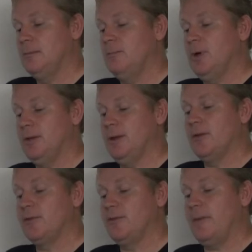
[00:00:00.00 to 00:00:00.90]
but
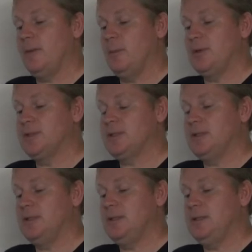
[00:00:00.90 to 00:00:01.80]
other family members
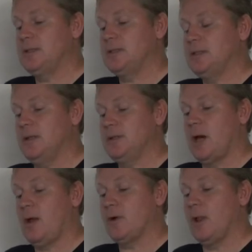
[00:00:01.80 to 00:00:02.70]
see these, you know,
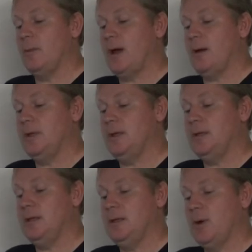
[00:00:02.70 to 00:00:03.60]
they're all about me,
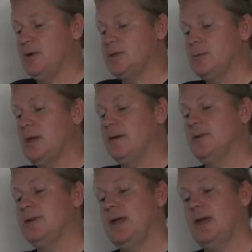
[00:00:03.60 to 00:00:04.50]
and he posts them
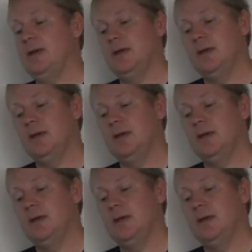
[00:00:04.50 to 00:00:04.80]
every day